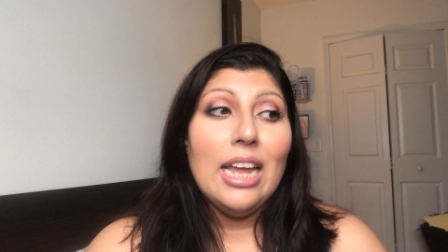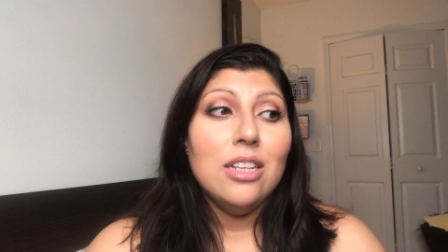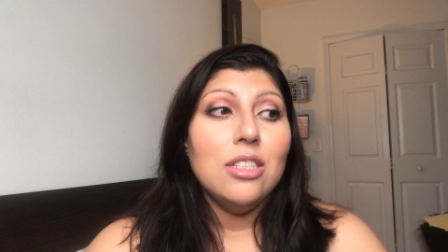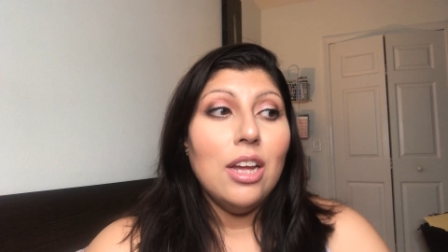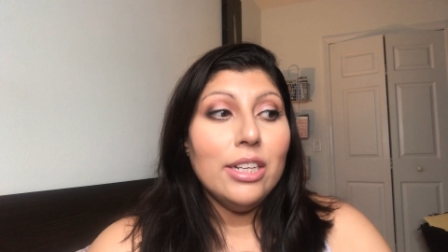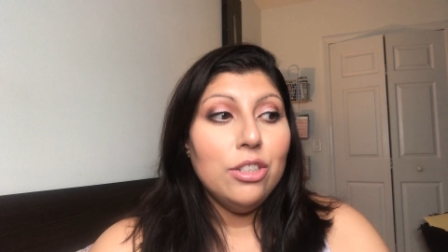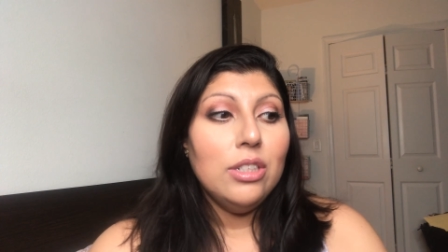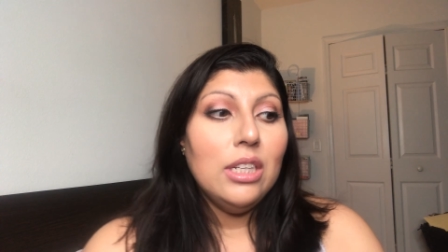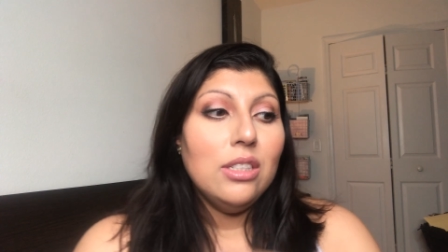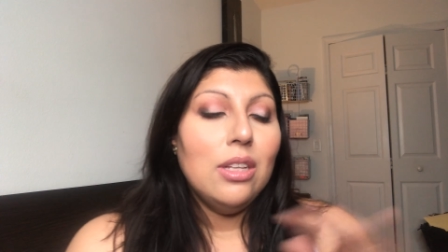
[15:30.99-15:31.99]
and it's
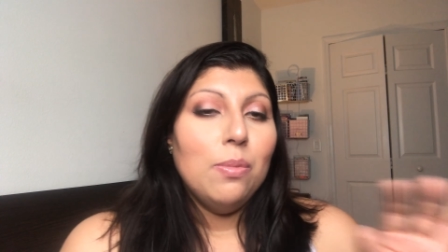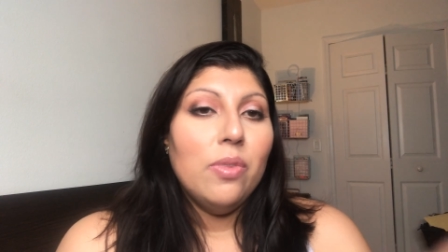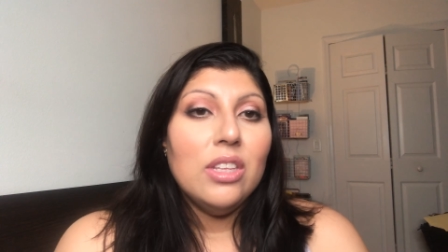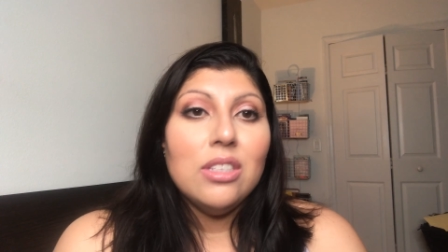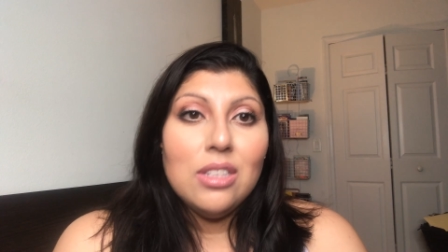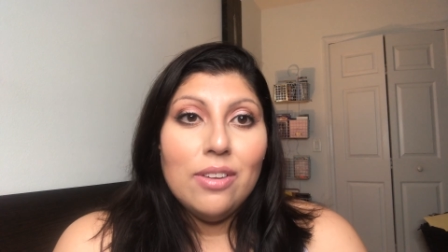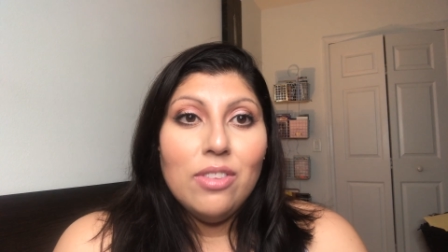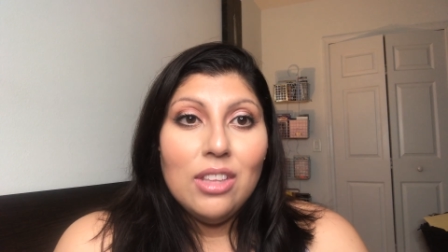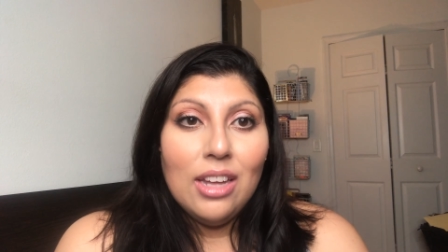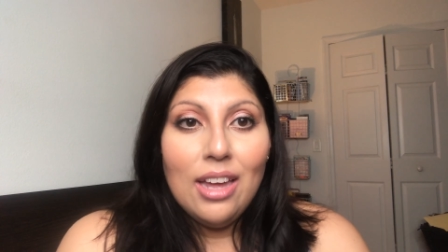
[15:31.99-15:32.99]
actually some of the
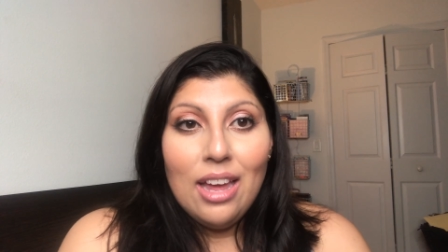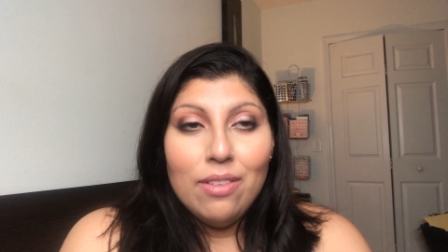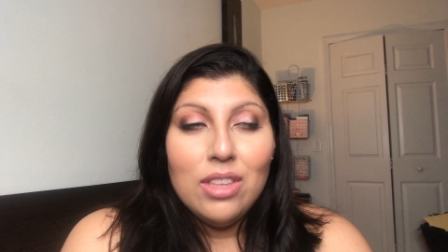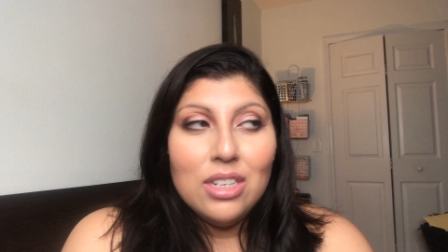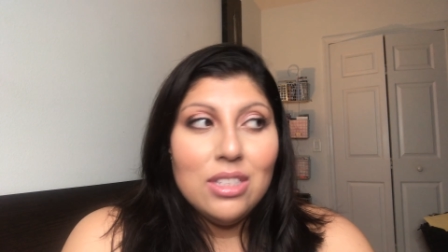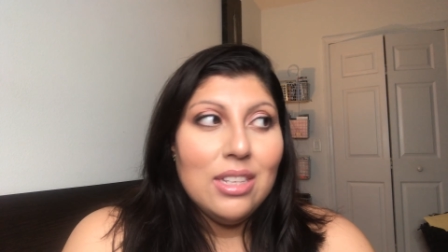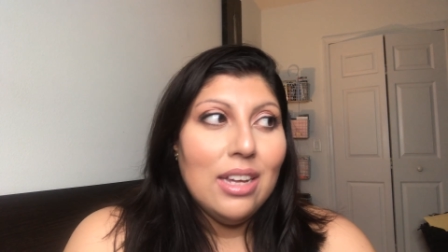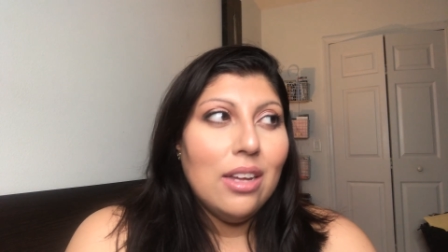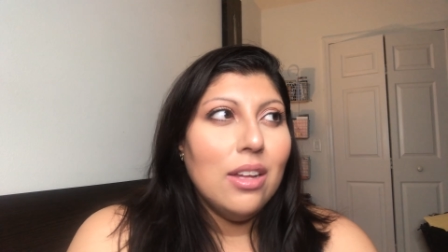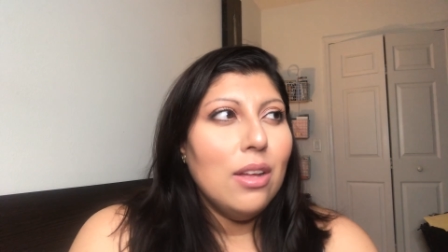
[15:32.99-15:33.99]
stuff that they have that is
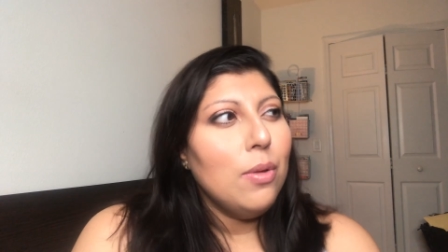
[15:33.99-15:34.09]
like,